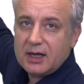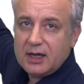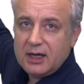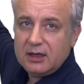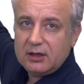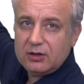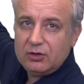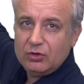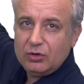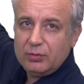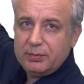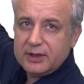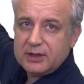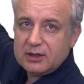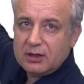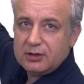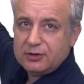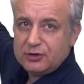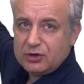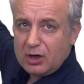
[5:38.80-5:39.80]
a
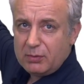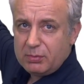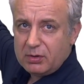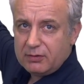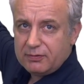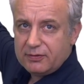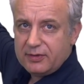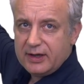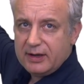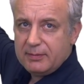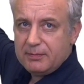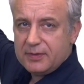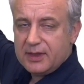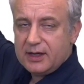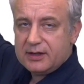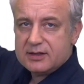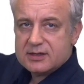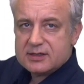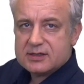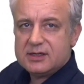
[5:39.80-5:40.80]
qubit on top of them
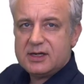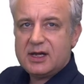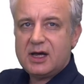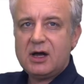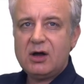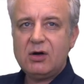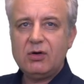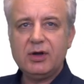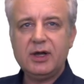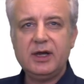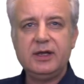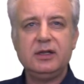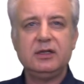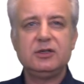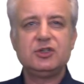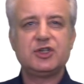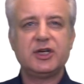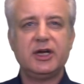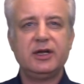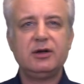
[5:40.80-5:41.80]
that is now in a
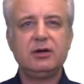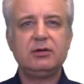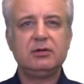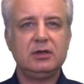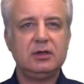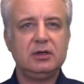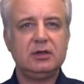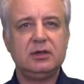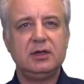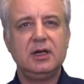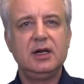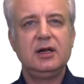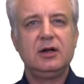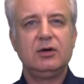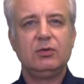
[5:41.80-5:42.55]
general